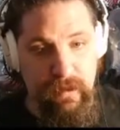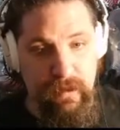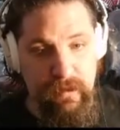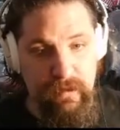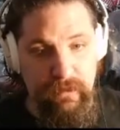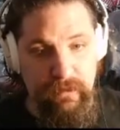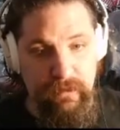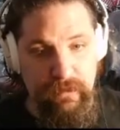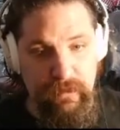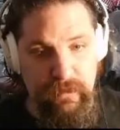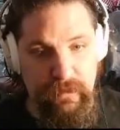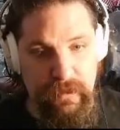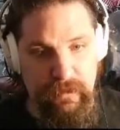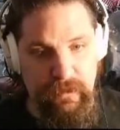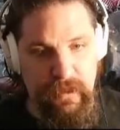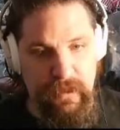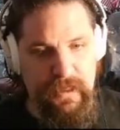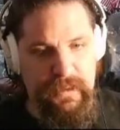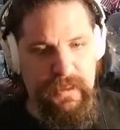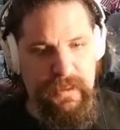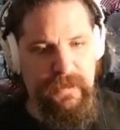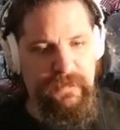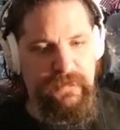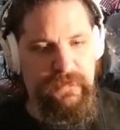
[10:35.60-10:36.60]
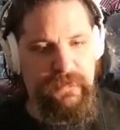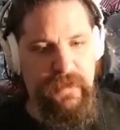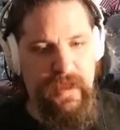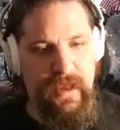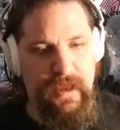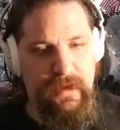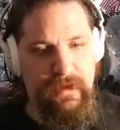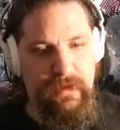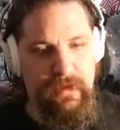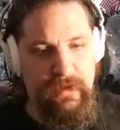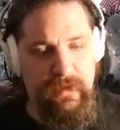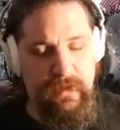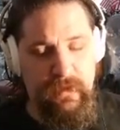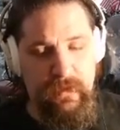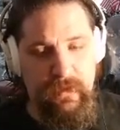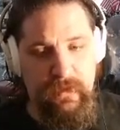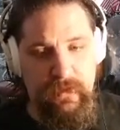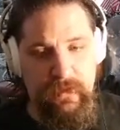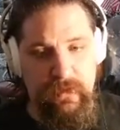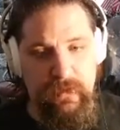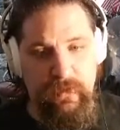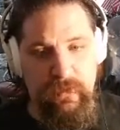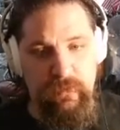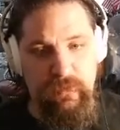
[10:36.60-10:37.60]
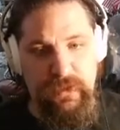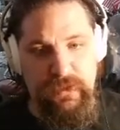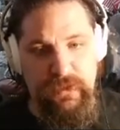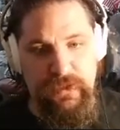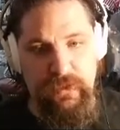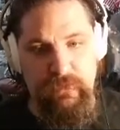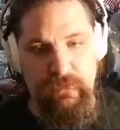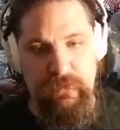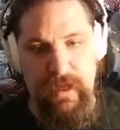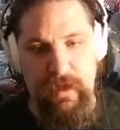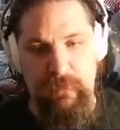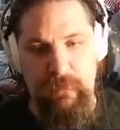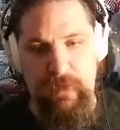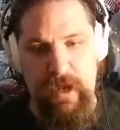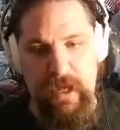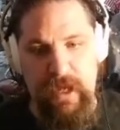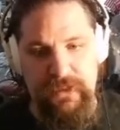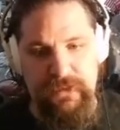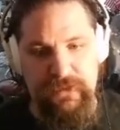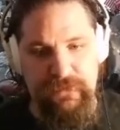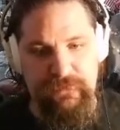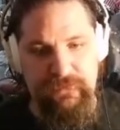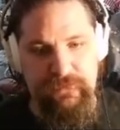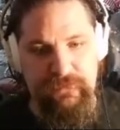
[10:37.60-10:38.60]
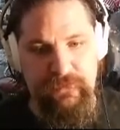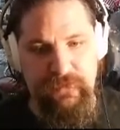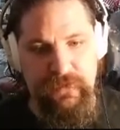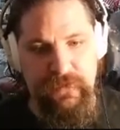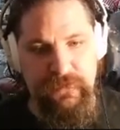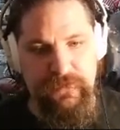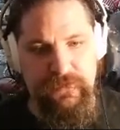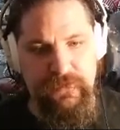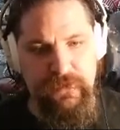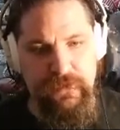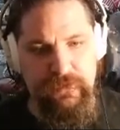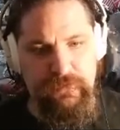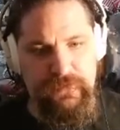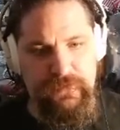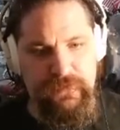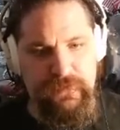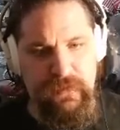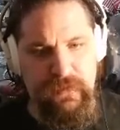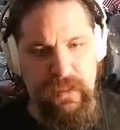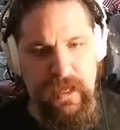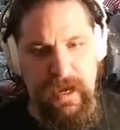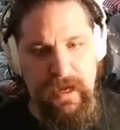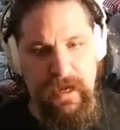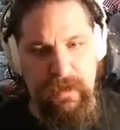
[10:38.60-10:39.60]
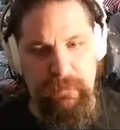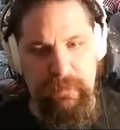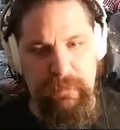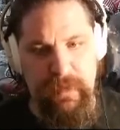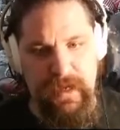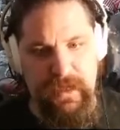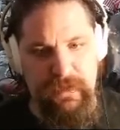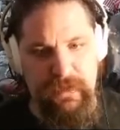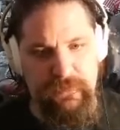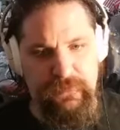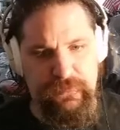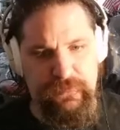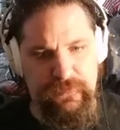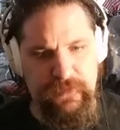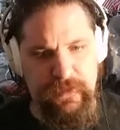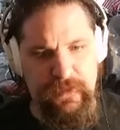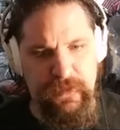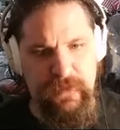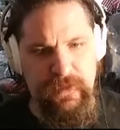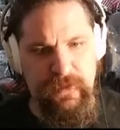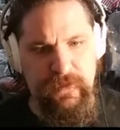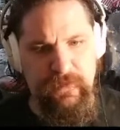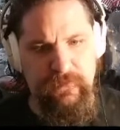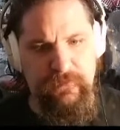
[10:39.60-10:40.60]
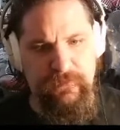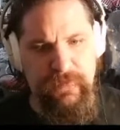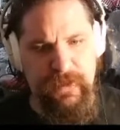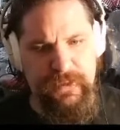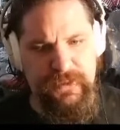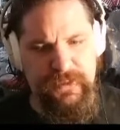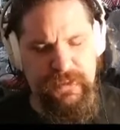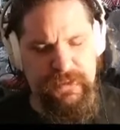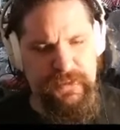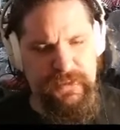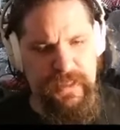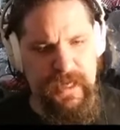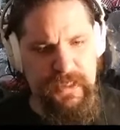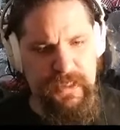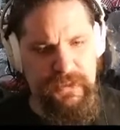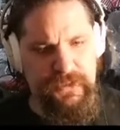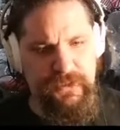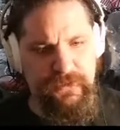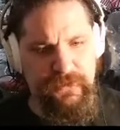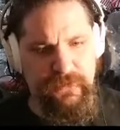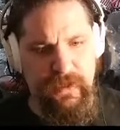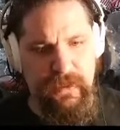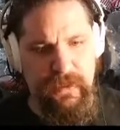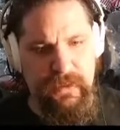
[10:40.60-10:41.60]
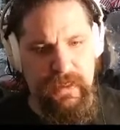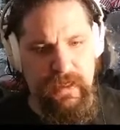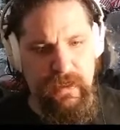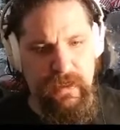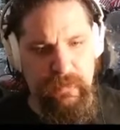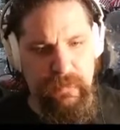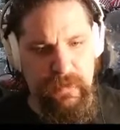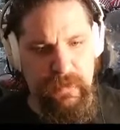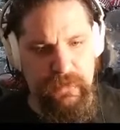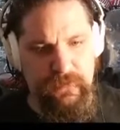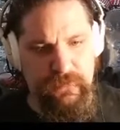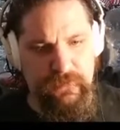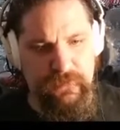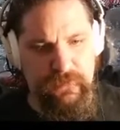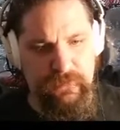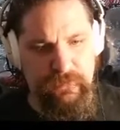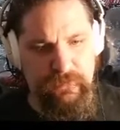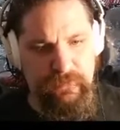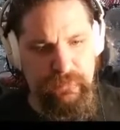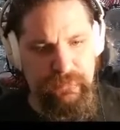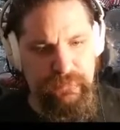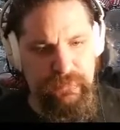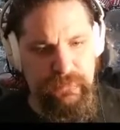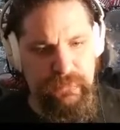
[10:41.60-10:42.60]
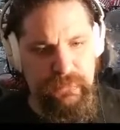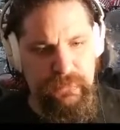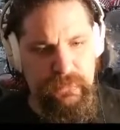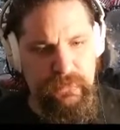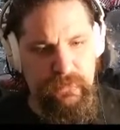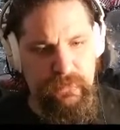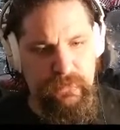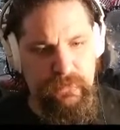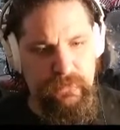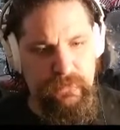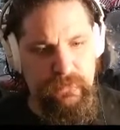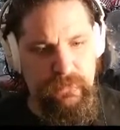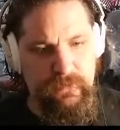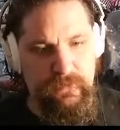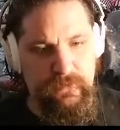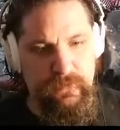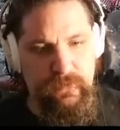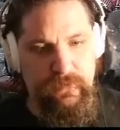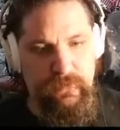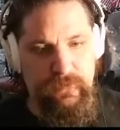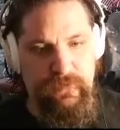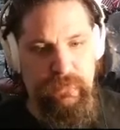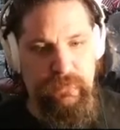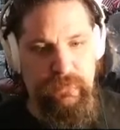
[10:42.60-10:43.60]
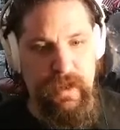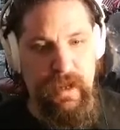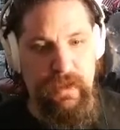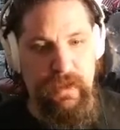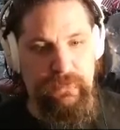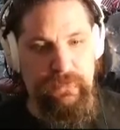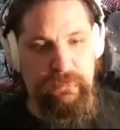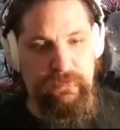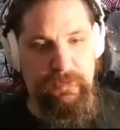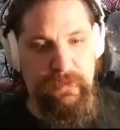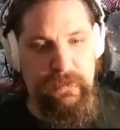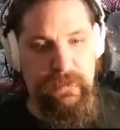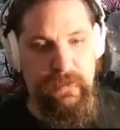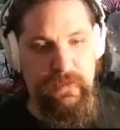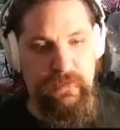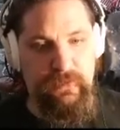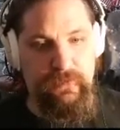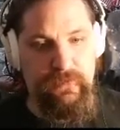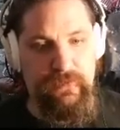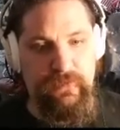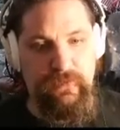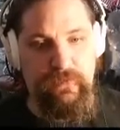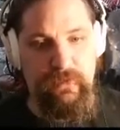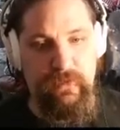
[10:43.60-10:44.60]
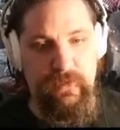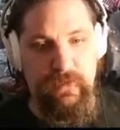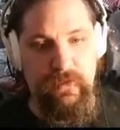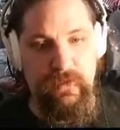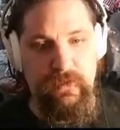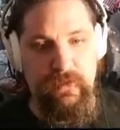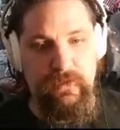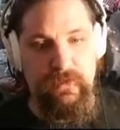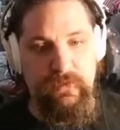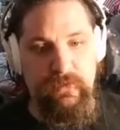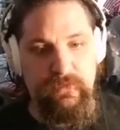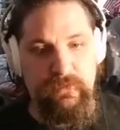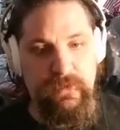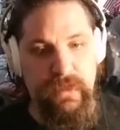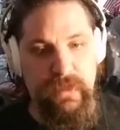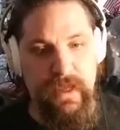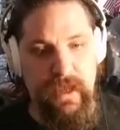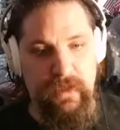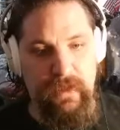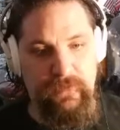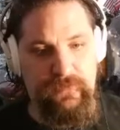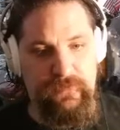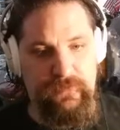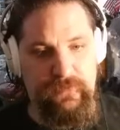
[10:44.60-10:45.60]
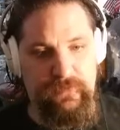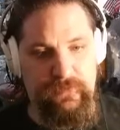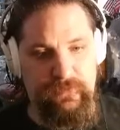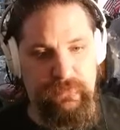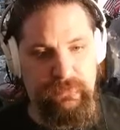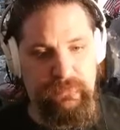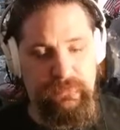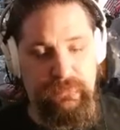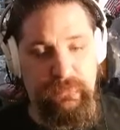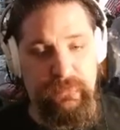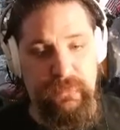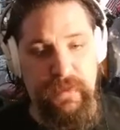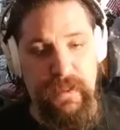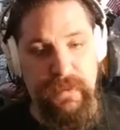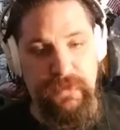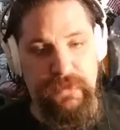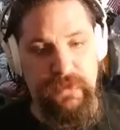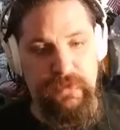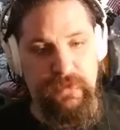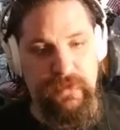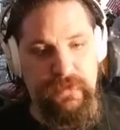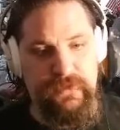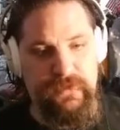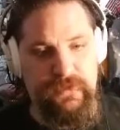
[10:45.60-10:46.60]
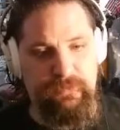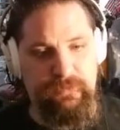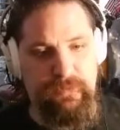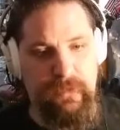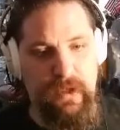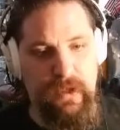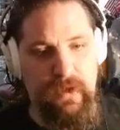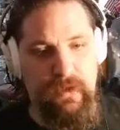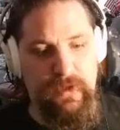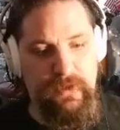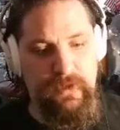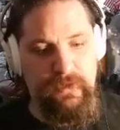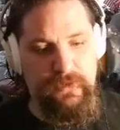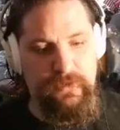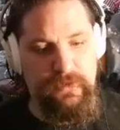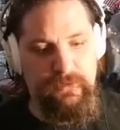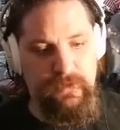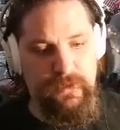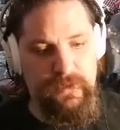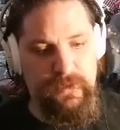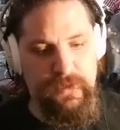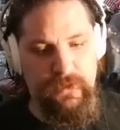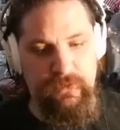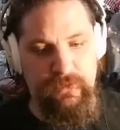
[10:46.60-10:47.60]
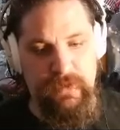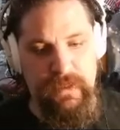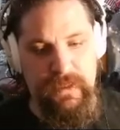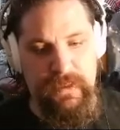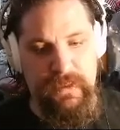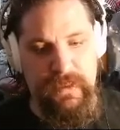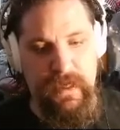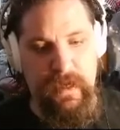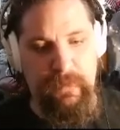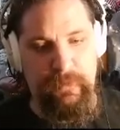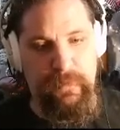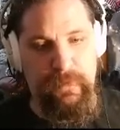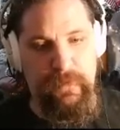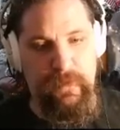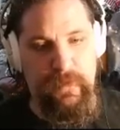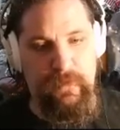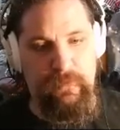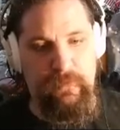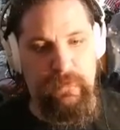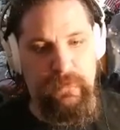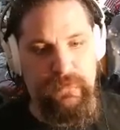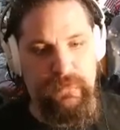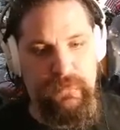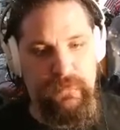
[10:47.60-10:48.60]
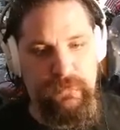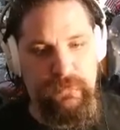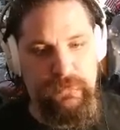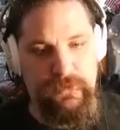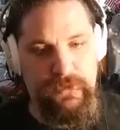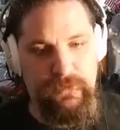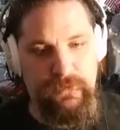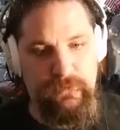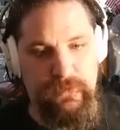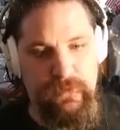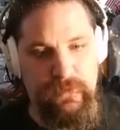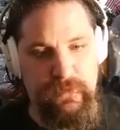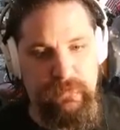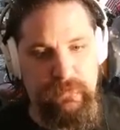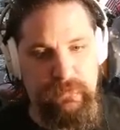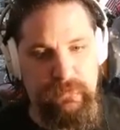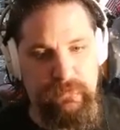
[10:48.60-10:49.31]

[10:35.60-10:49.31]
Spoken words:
So now, like I said, we do gotta watch for these new slime-based vegetation-like enemies. So yes, because, yes, they do explode into a gooey gump, though, once you shoot them.